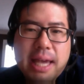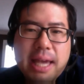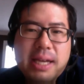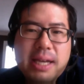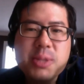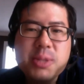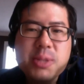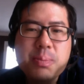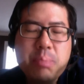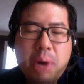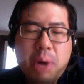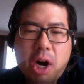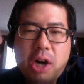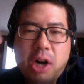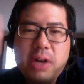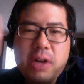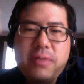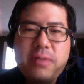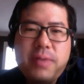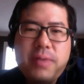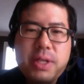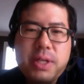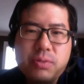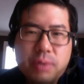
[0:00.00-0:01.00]
And as part
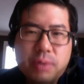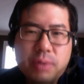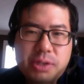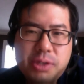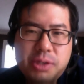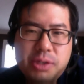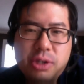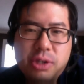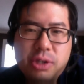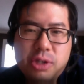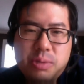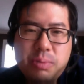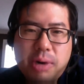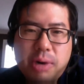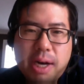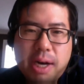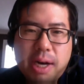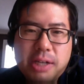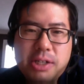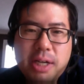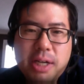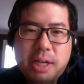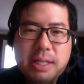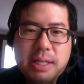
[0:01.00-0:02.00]
of his research
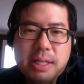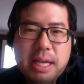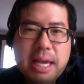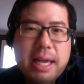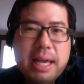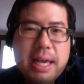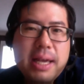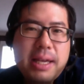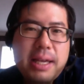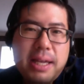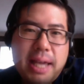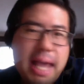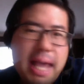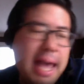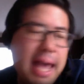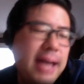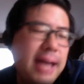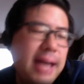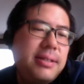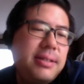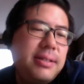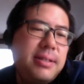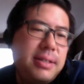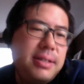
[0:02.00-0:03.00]
project, he
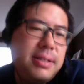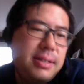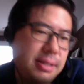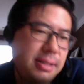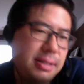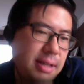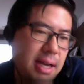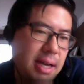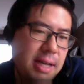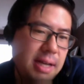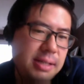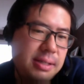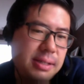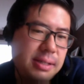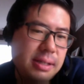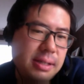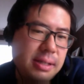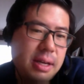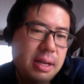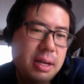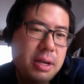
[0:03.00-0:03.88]
had to discuss,